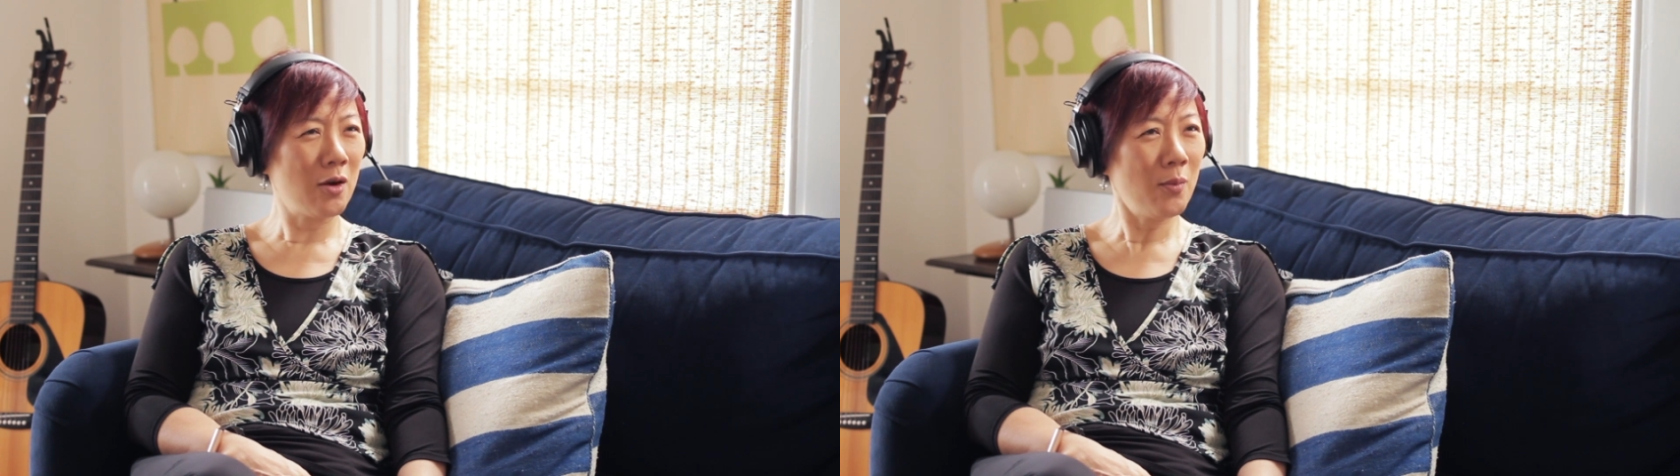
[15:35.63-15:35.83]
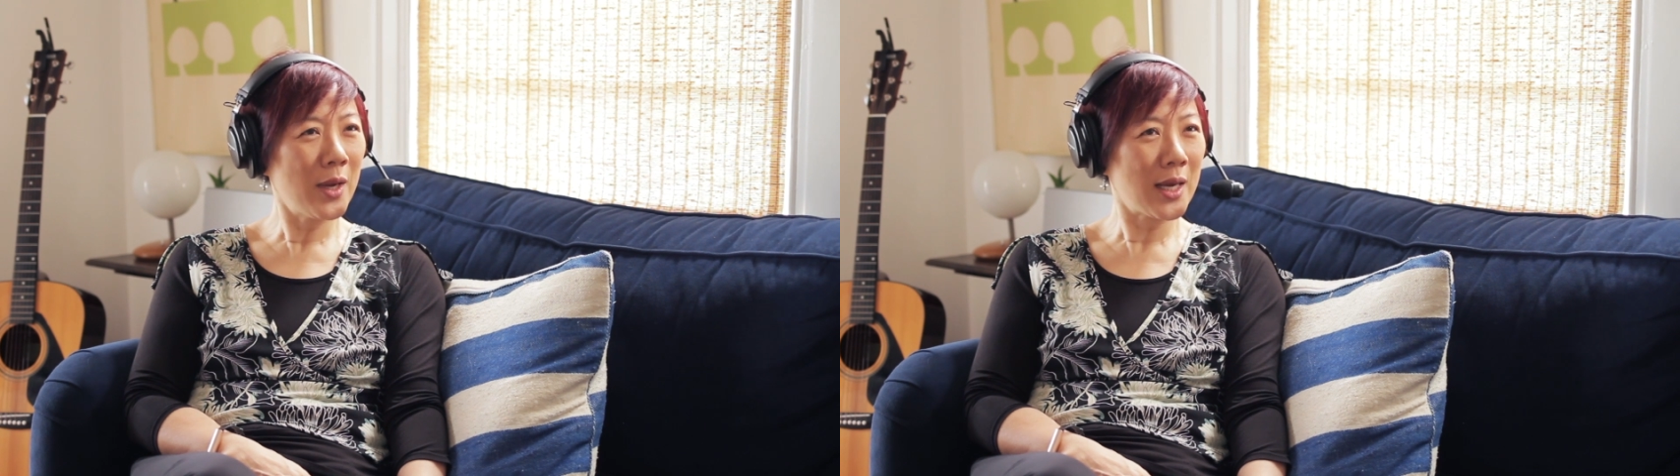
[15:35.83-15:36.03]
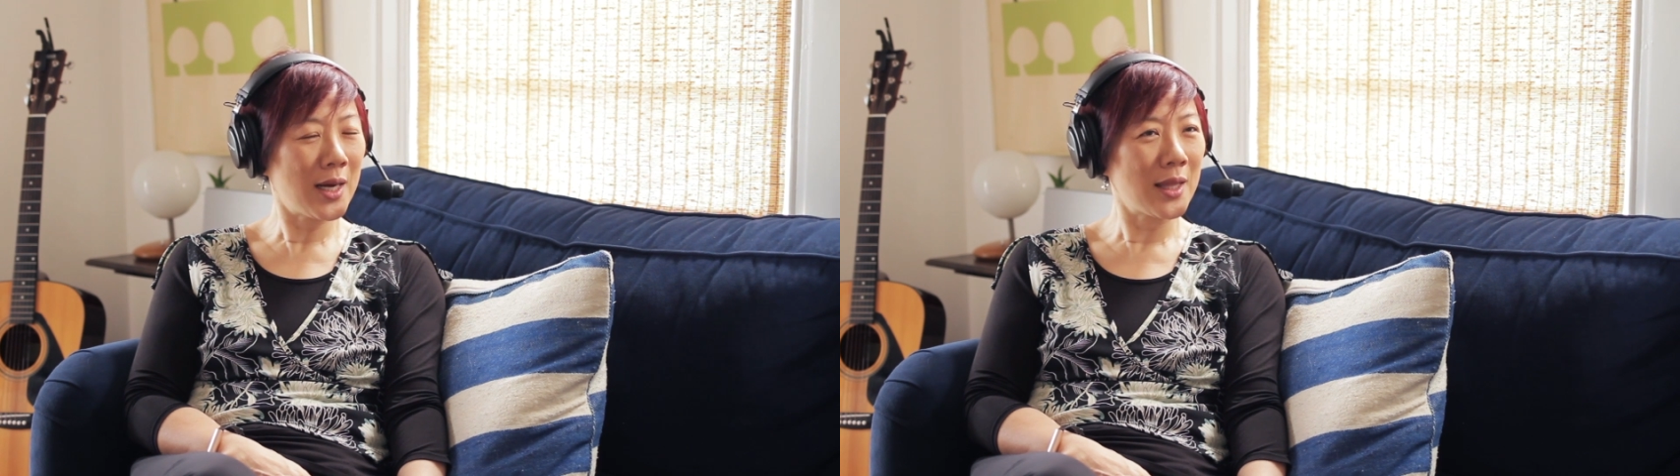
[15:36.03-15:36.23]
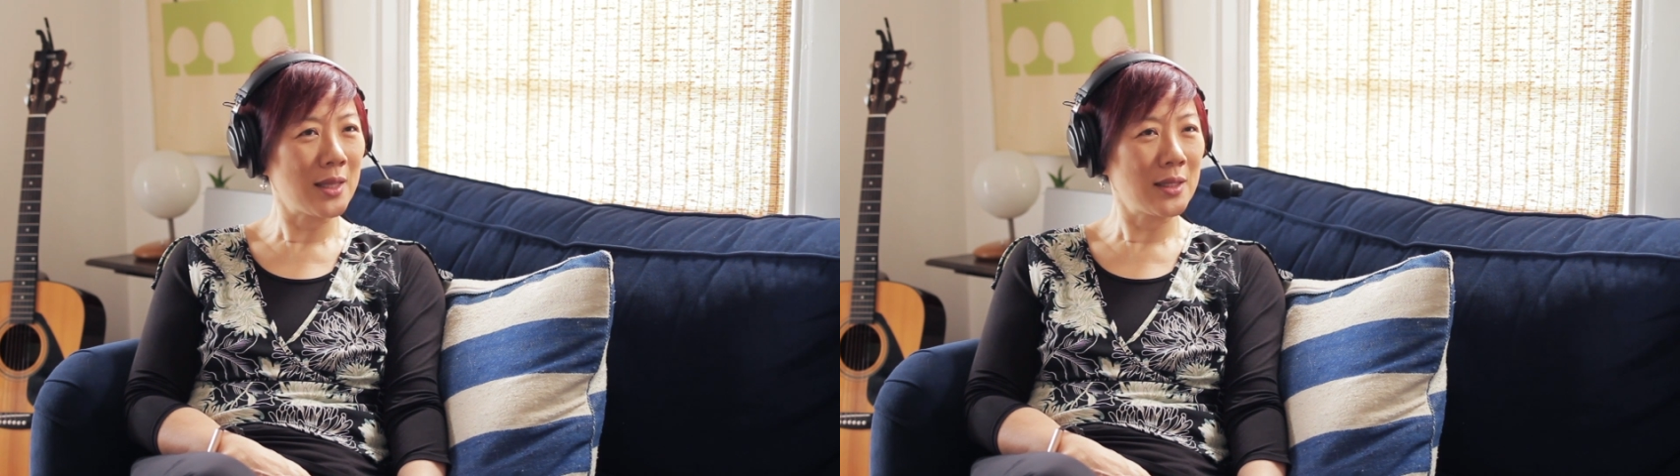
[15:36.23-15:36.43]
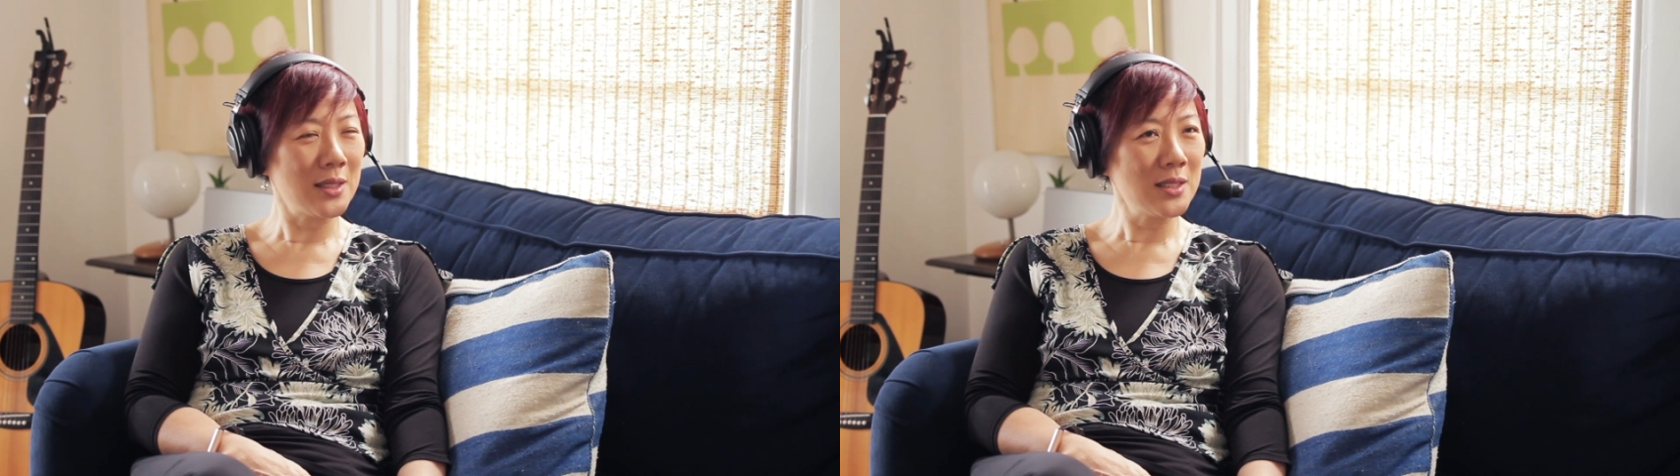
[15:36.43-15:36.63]
oh my God, the
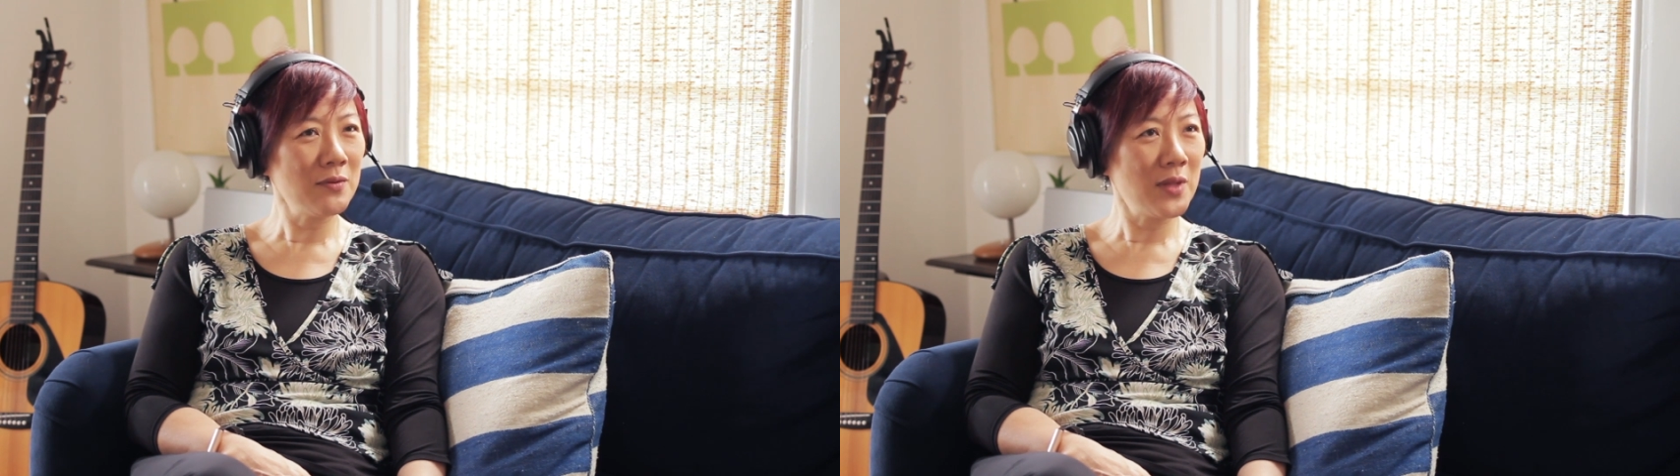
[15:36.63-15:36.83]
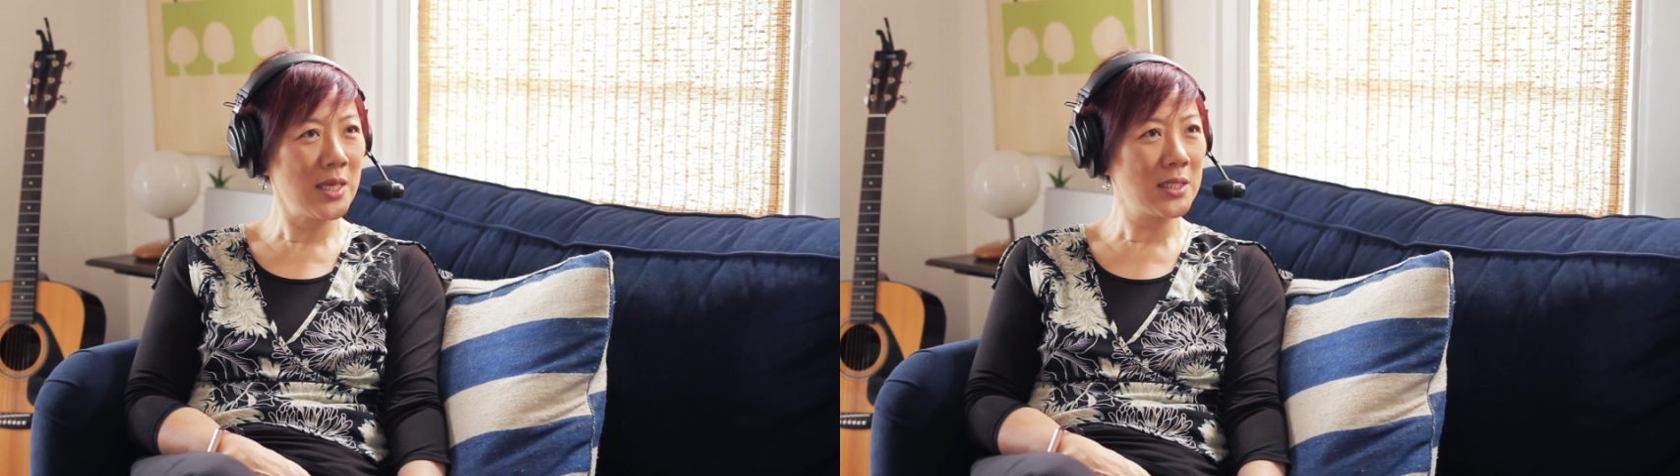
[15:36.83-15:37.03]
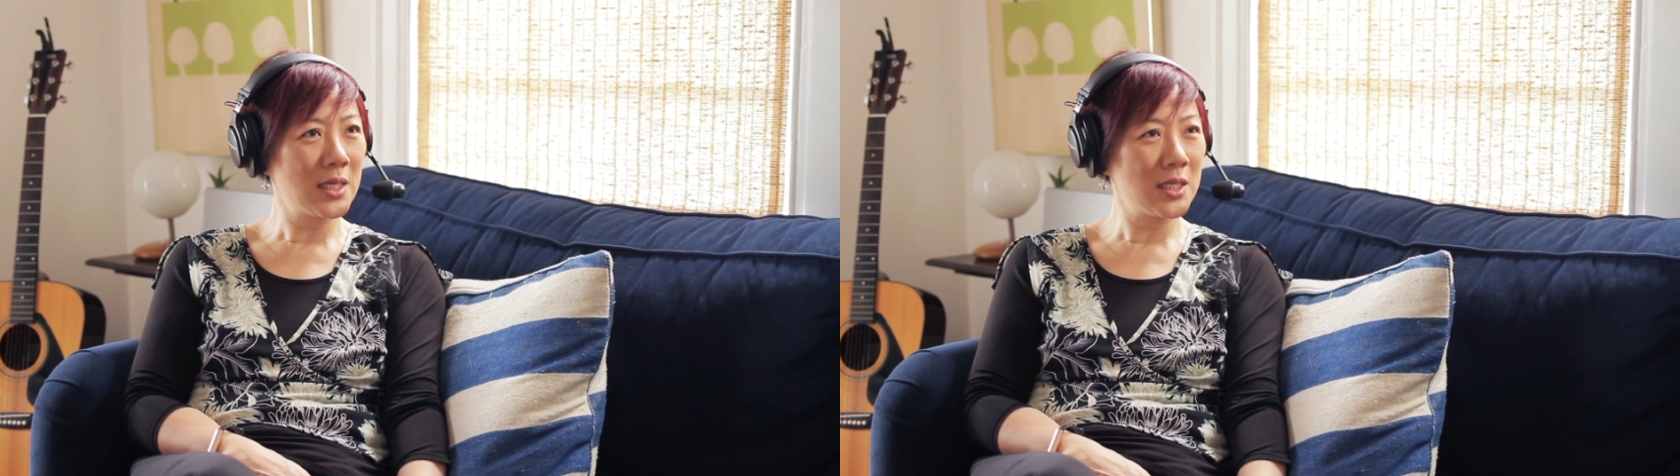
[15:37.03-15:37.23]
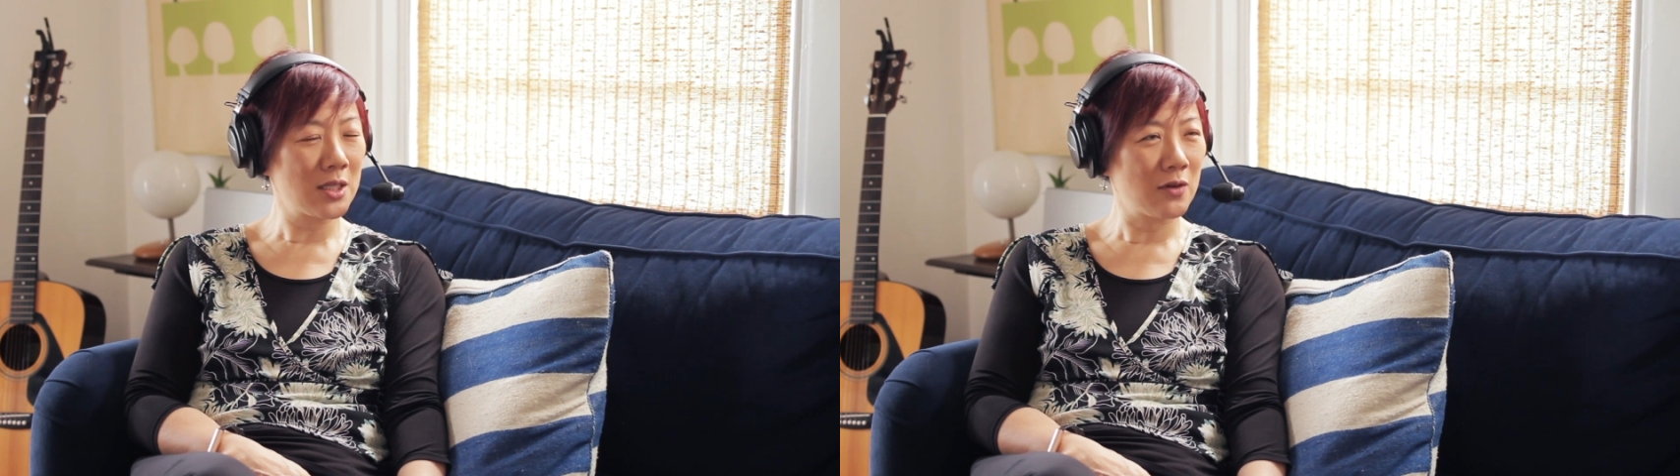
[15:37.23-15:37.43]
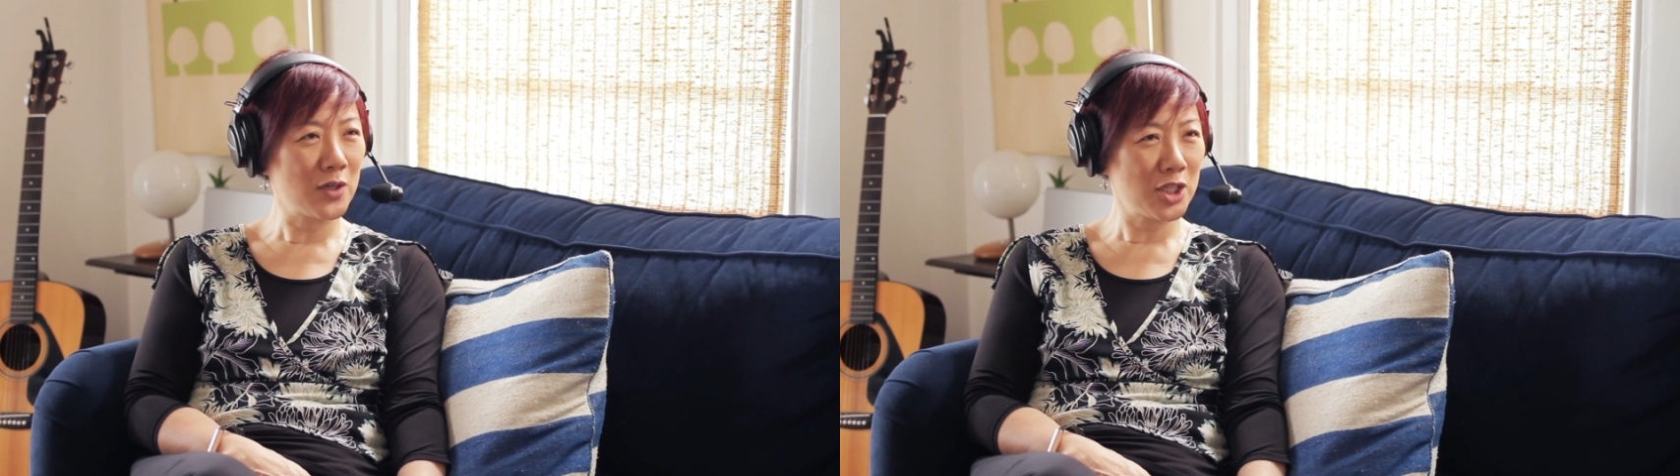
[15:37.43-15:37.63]
list of things that he's
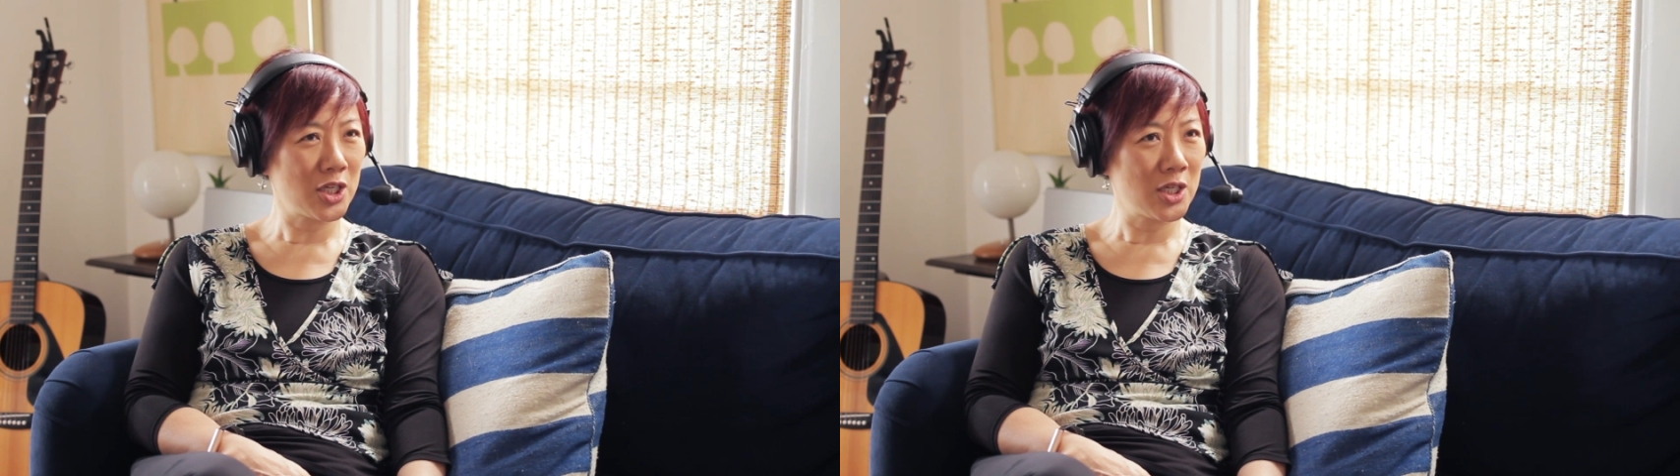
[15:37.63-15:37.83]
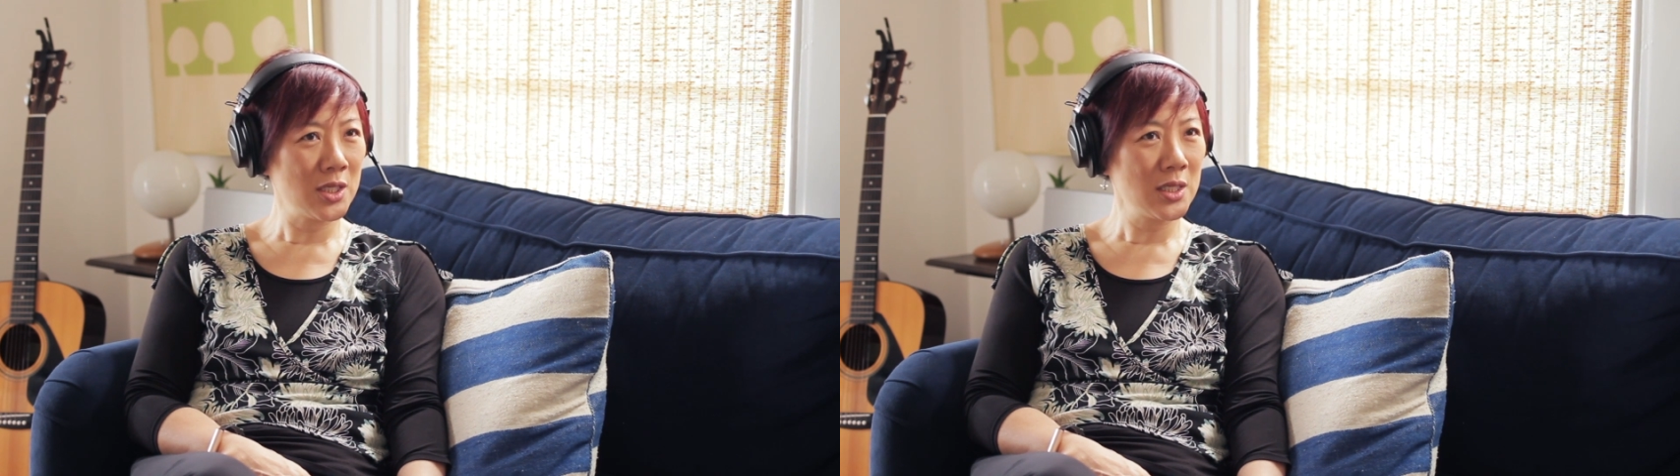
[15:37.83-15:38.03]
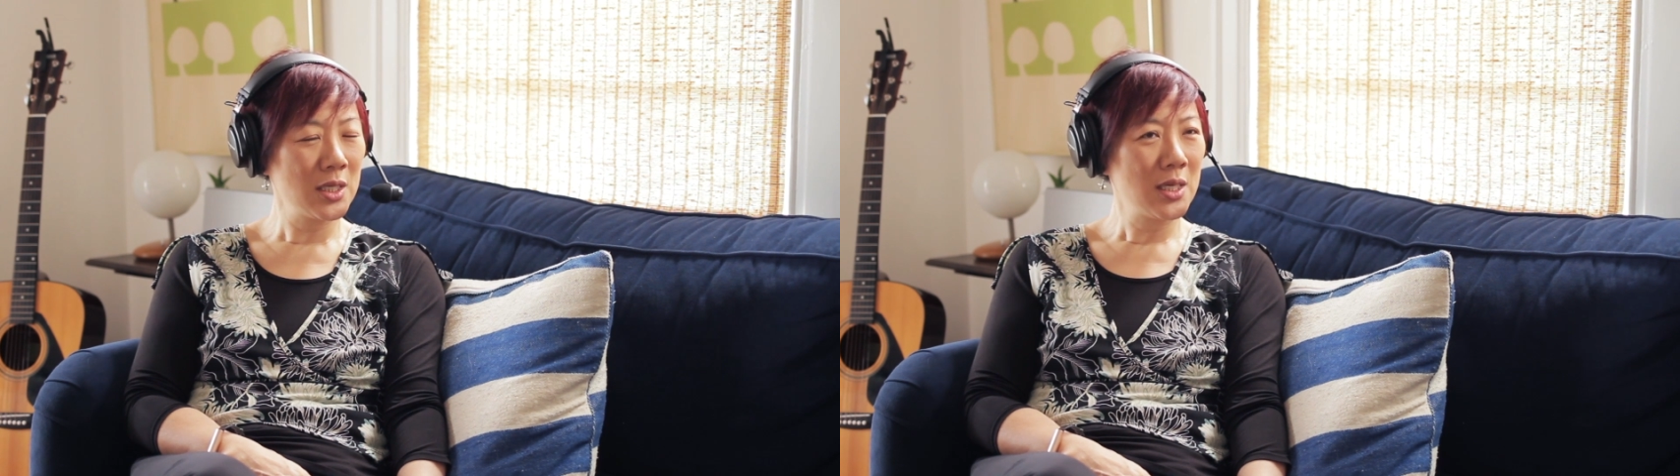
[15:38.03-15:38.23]
overturned